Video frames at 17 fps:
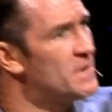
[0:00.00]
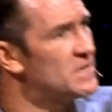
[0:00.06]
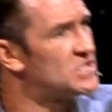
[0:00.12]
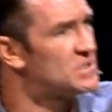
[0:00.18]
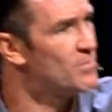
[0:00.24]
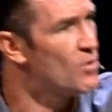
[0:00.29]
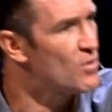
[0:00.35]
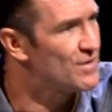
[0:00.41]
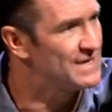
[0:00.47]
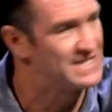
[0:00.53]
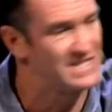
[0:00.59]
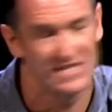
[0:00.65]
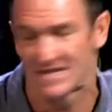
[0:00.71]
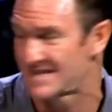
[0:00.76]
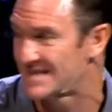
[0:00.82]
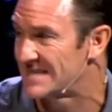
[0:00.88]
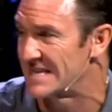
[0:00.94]
much more at
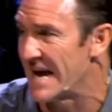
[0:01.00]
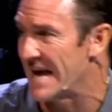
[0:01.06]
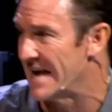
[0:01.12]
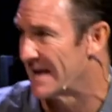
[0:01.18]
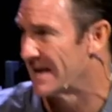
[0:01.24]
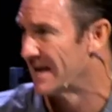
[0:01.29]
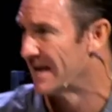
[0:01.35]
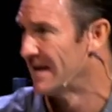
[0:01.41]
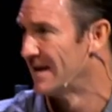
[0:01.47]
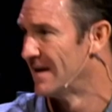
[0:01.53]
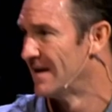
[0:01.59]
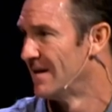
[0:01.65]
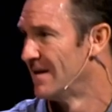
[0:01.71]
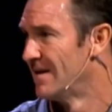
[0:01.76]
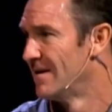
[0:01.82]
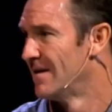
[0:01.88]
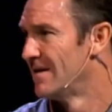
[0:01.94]
stake
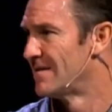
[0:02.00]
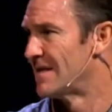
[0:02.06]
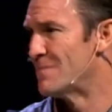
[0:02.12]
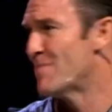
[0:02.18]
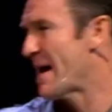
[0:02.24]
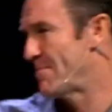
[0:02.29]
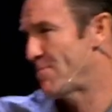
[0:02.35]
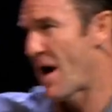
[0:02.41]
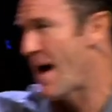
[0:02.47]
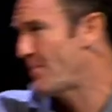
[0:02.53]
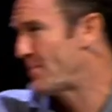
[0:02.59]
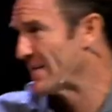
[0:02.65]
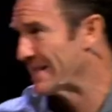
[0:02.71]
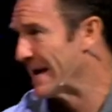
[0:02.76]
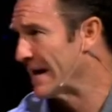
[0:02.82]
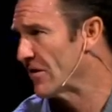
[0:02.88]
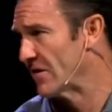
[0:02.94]
than my
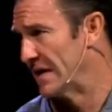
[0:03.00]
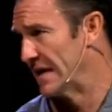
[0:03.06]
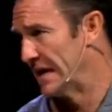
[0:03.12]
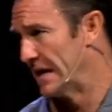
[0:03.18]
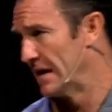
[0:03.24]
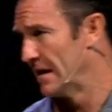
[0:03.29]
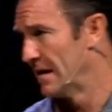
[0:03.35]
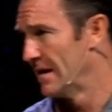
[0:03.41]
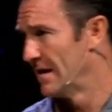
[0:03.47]
popularity.